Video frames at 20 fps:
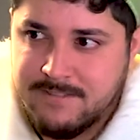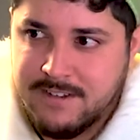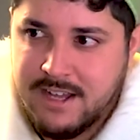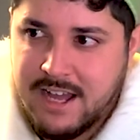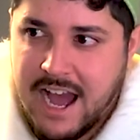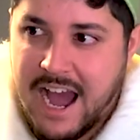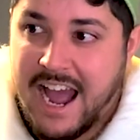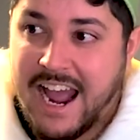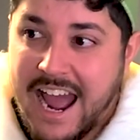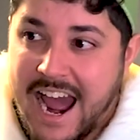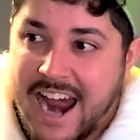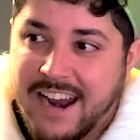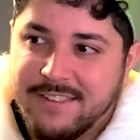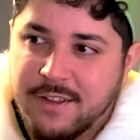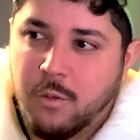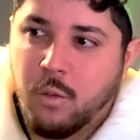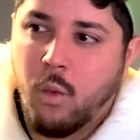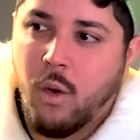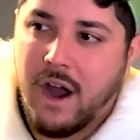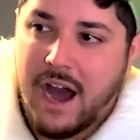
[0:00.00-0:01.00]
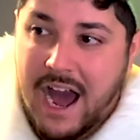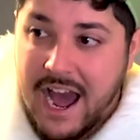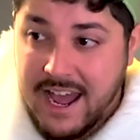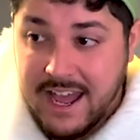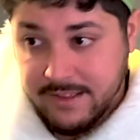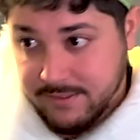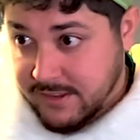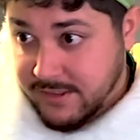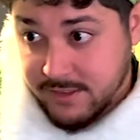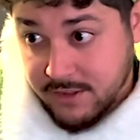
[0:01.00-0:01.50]

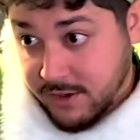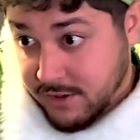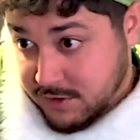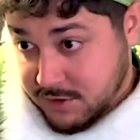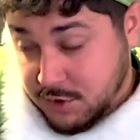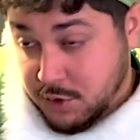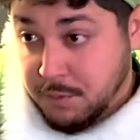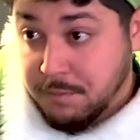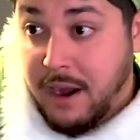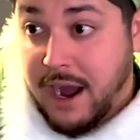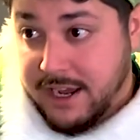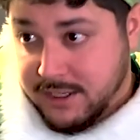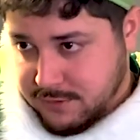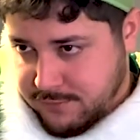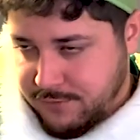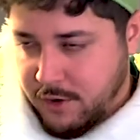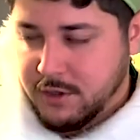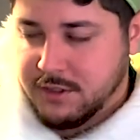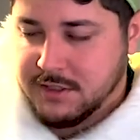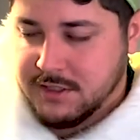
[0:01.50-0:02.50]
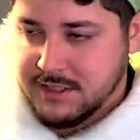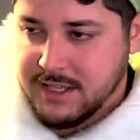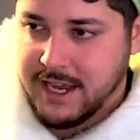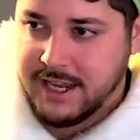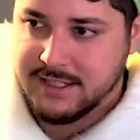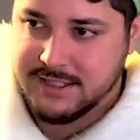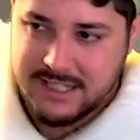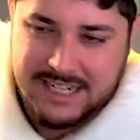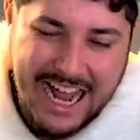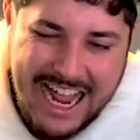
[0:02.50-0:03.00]
There's 2 buys, 1st and
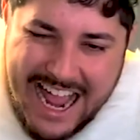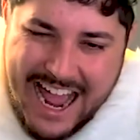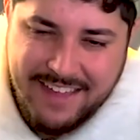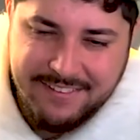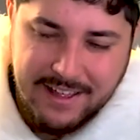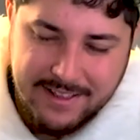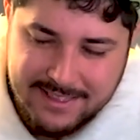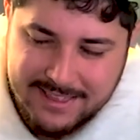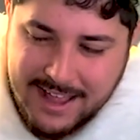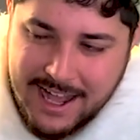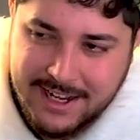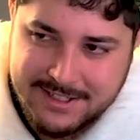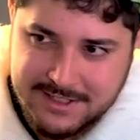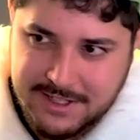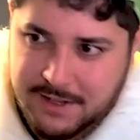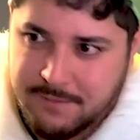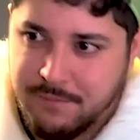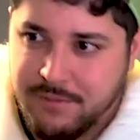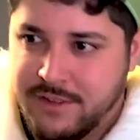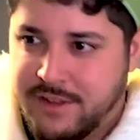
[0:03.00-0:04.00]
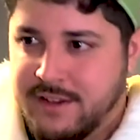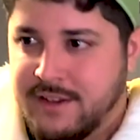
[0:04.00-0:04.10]
2nd seed. I had that locked up.